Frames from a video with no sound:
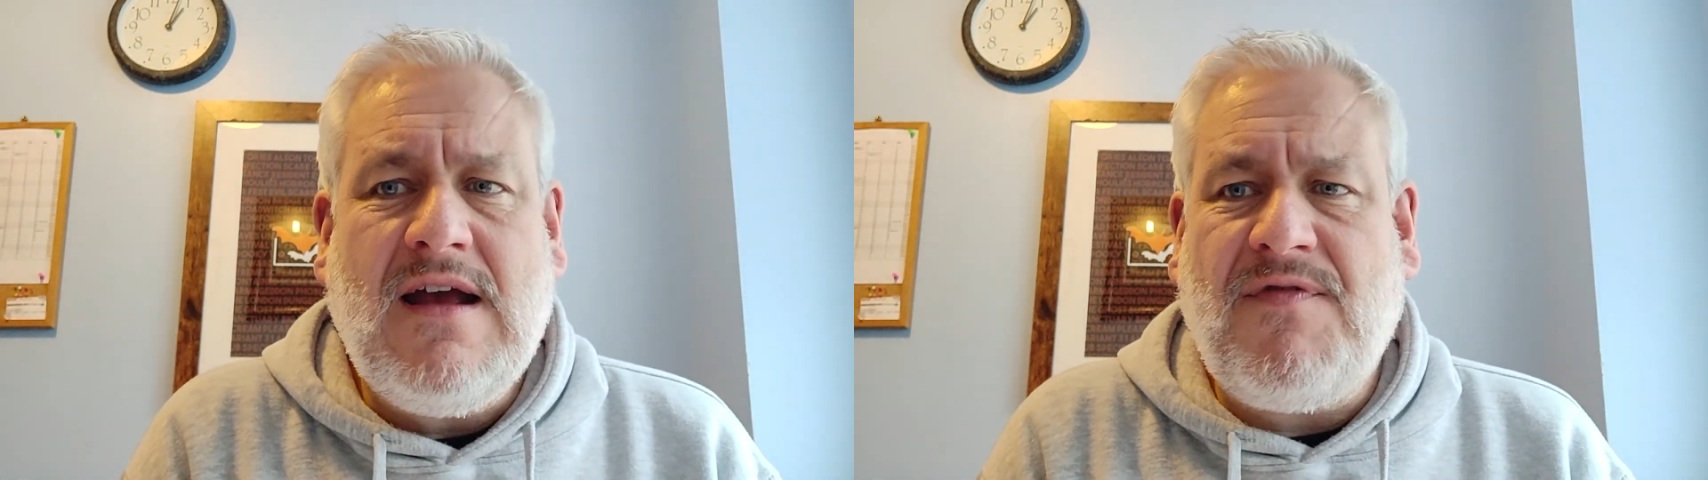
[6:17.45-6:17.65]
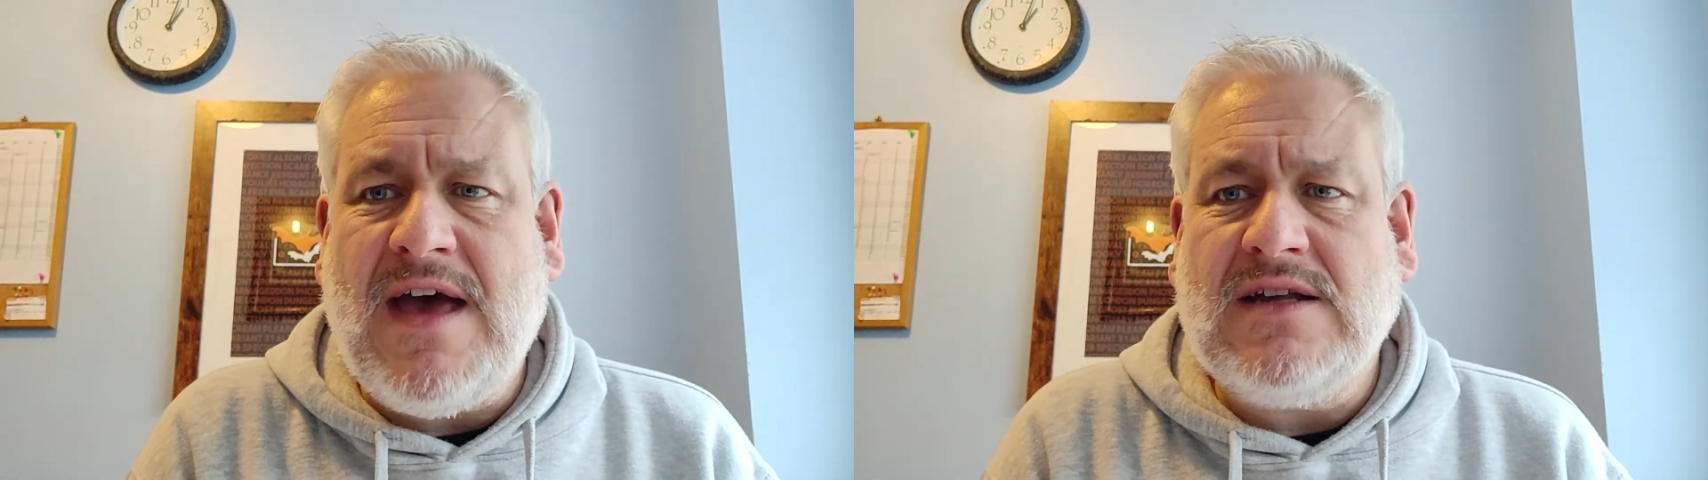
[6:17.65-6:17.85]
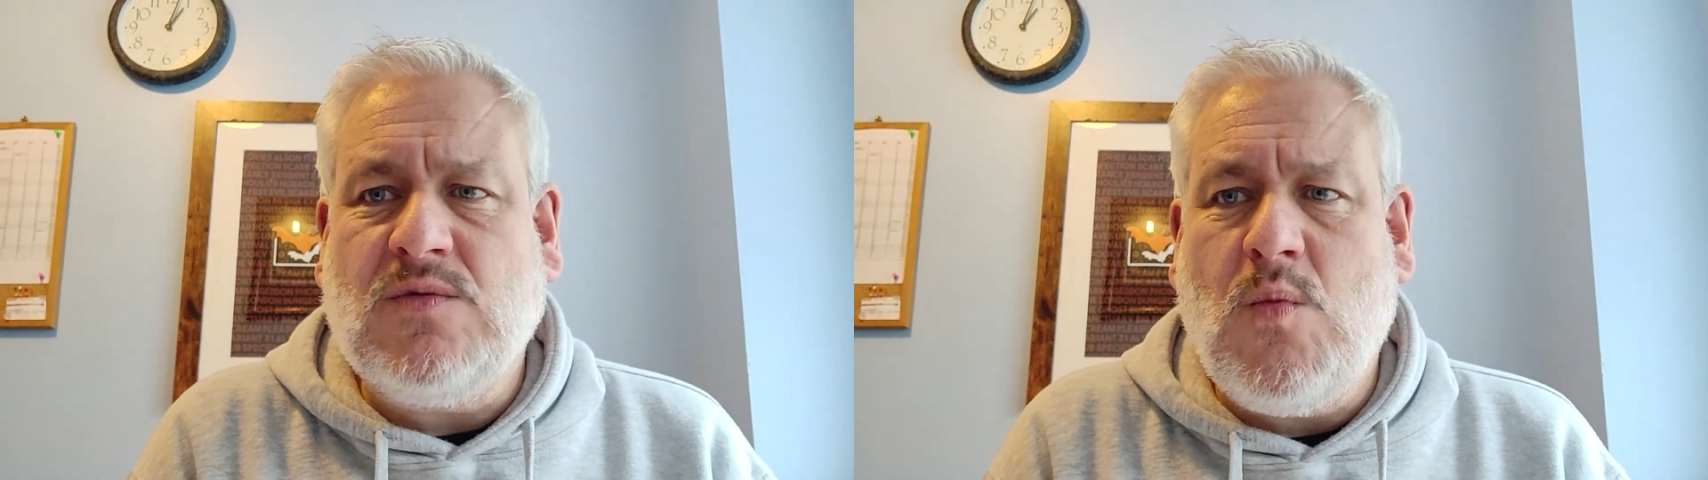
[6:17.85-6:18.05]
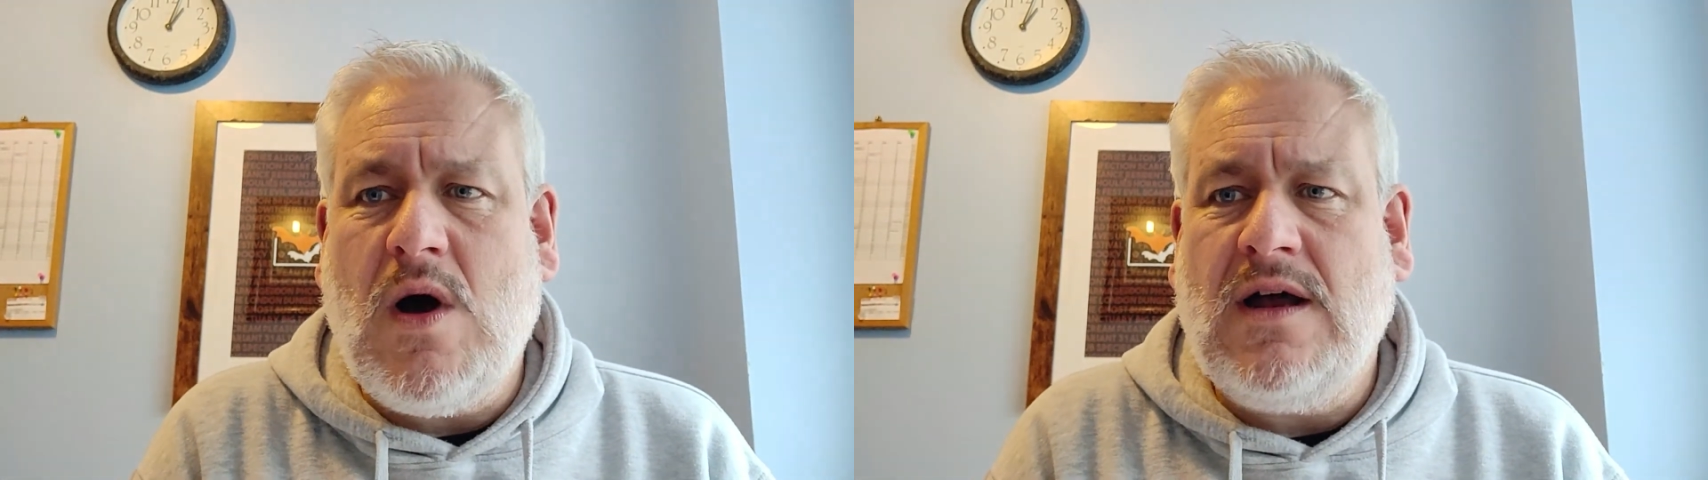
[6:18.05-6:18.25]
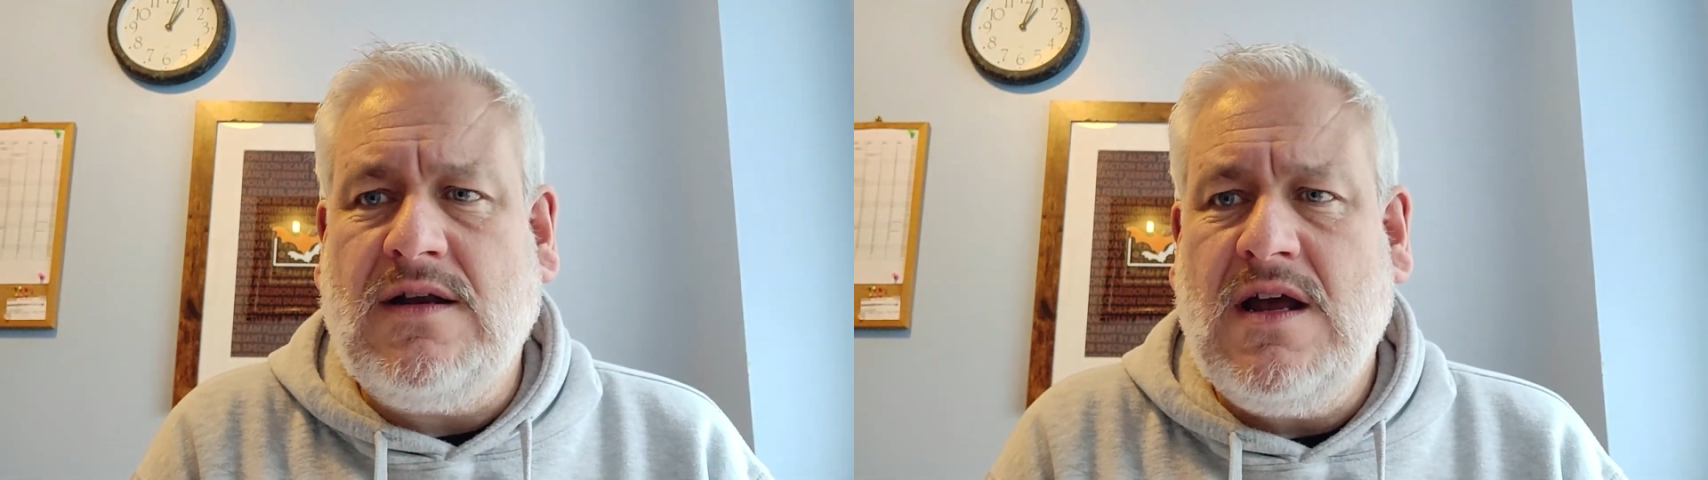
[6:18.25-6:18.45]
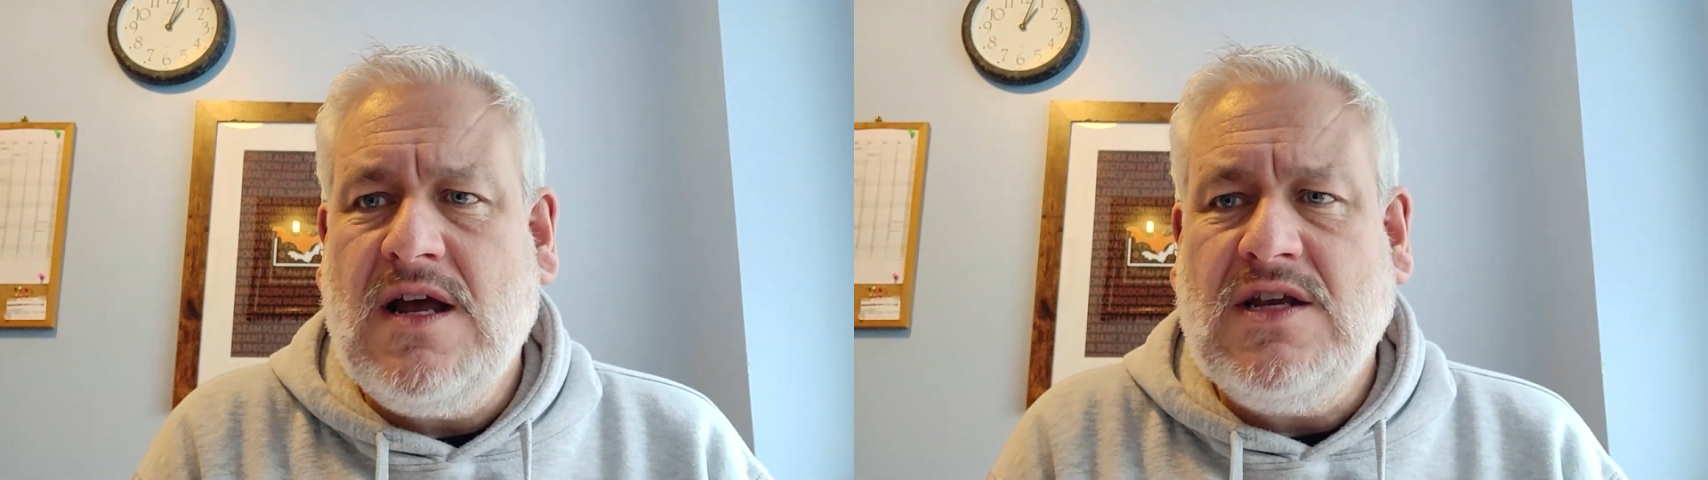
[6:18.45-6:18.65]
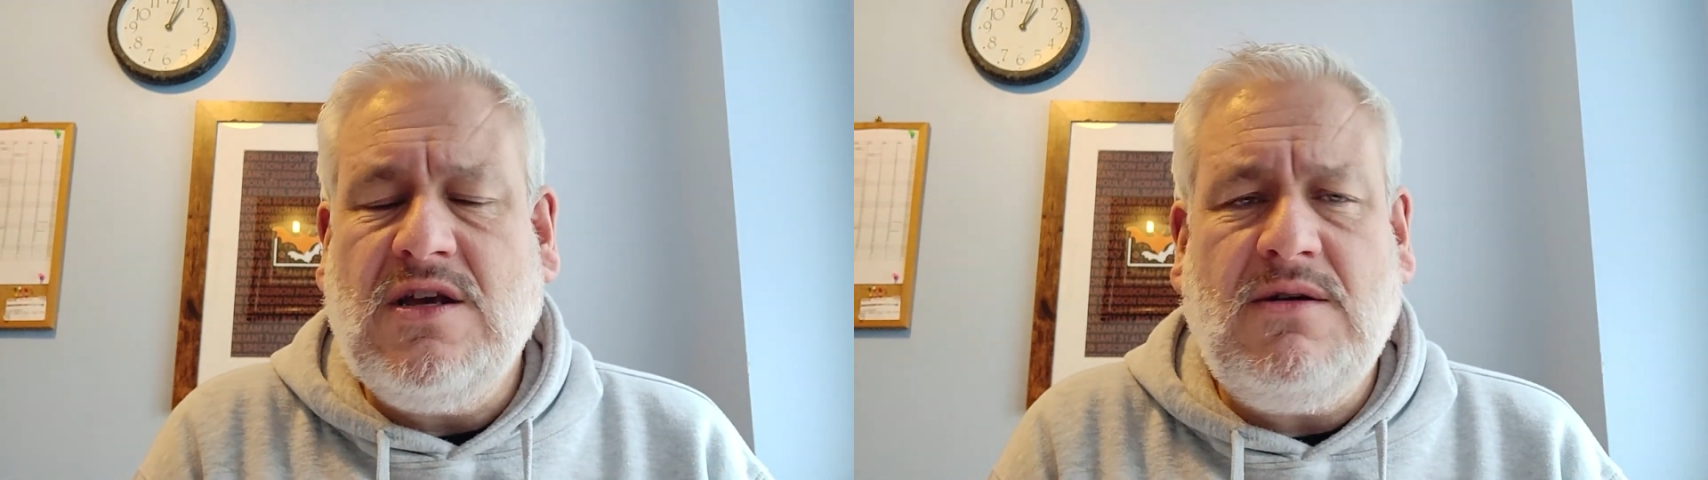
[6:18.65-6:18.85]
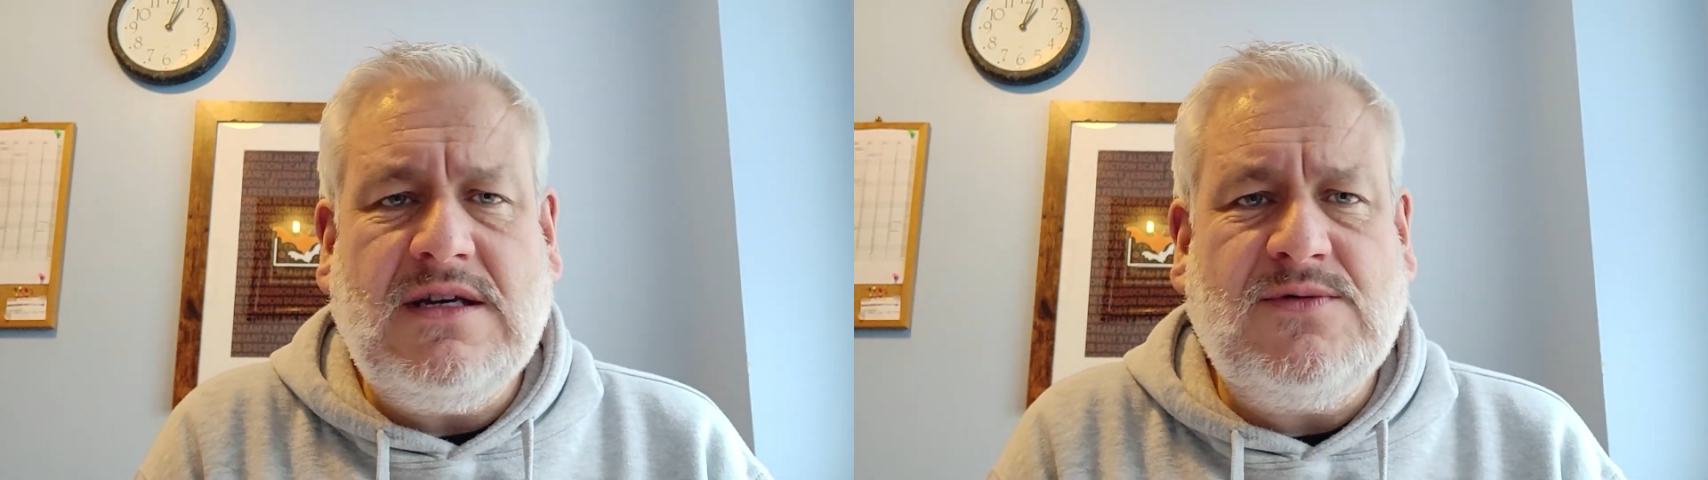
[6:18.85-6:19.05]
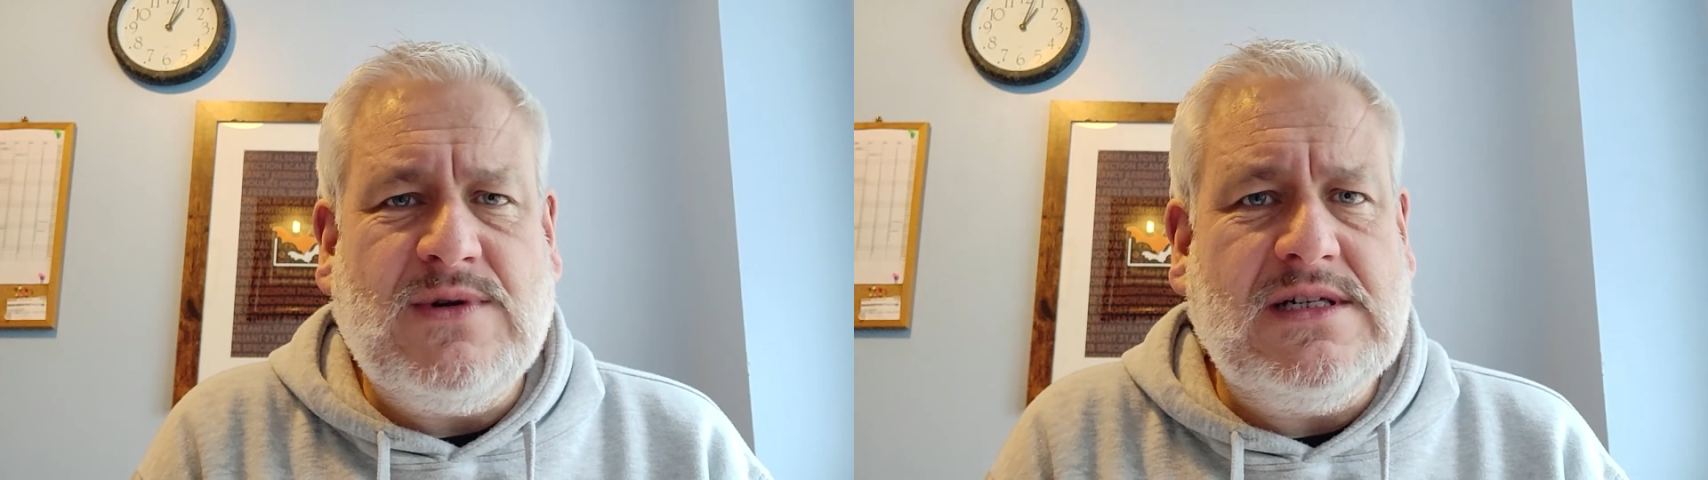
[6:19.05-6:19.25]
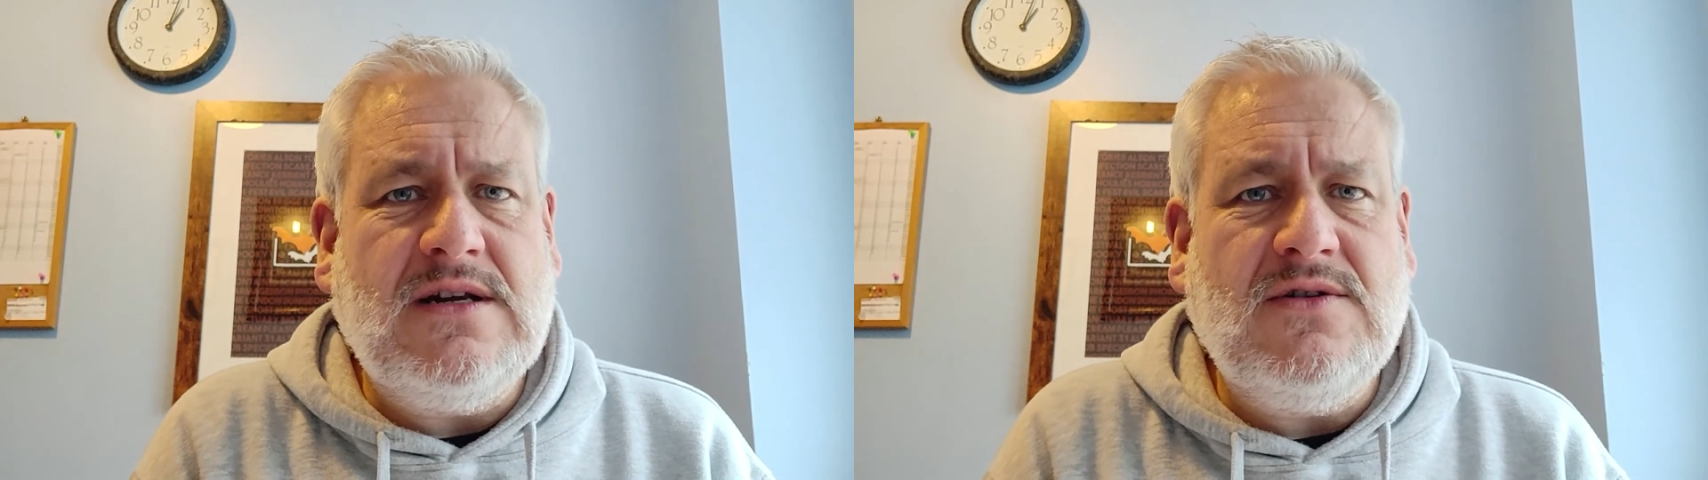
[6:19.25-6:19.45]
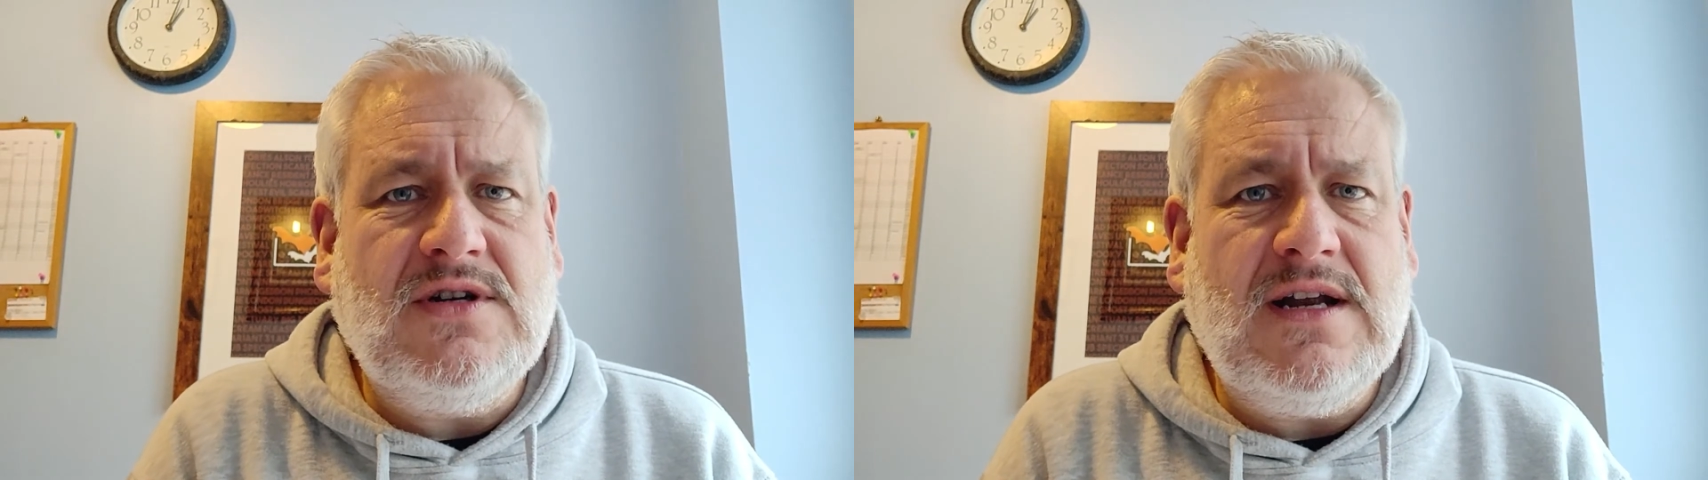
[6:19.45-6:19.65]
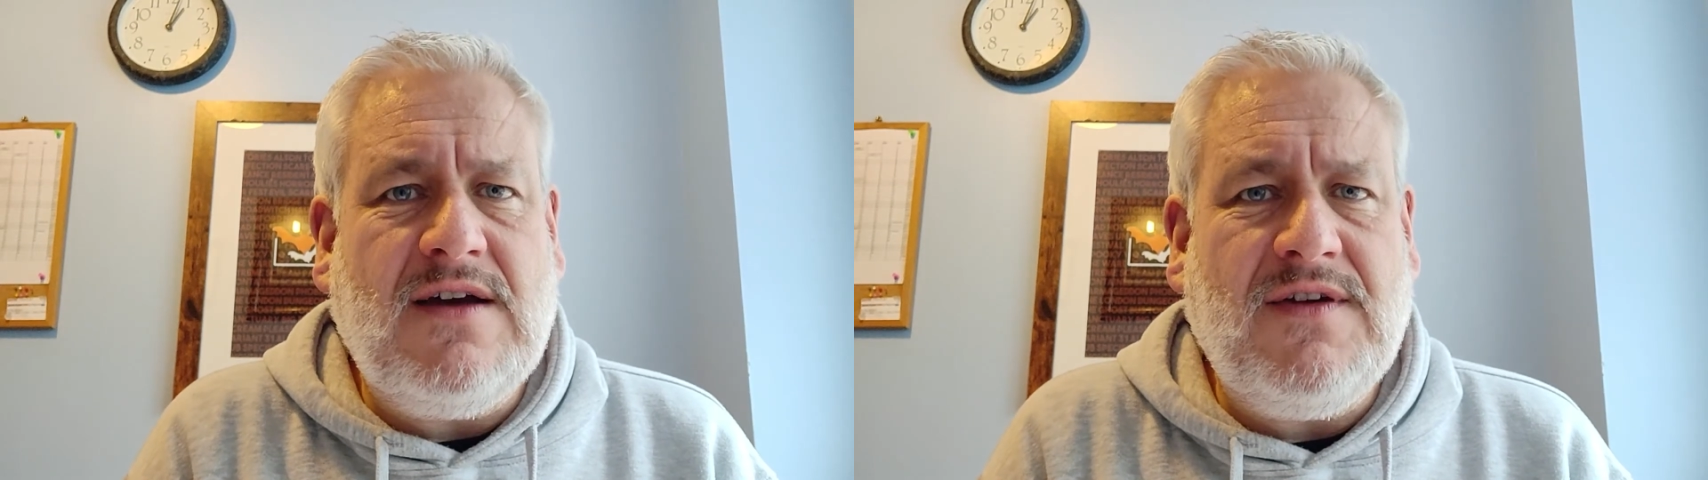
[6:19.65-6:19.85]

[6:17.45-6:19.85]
If that's one New Year's resolution